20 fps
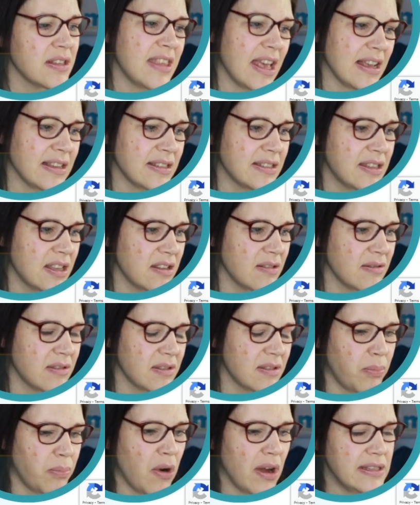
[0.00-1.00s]
That's the
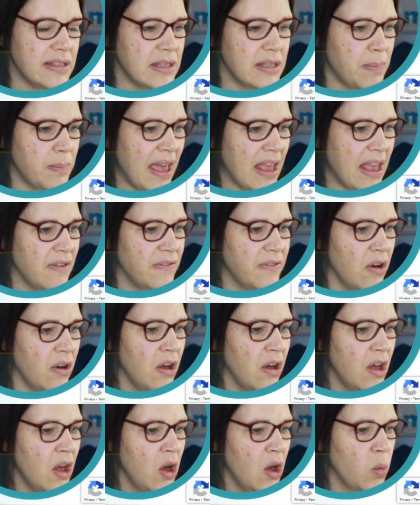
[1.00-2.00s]
price you pay for
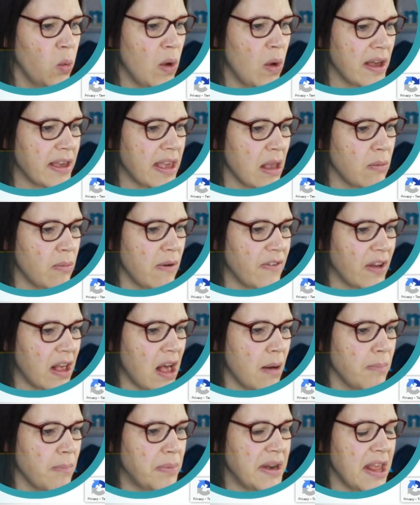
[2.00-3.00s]
working with a
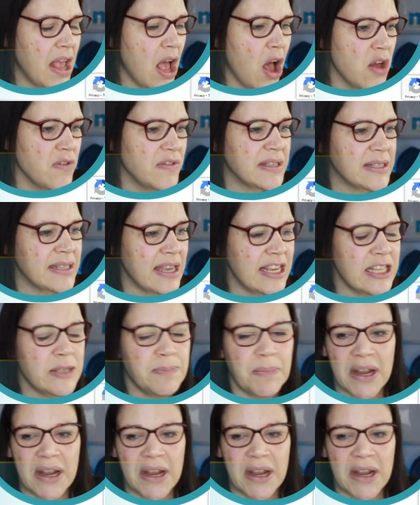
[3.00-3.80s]
company overseas,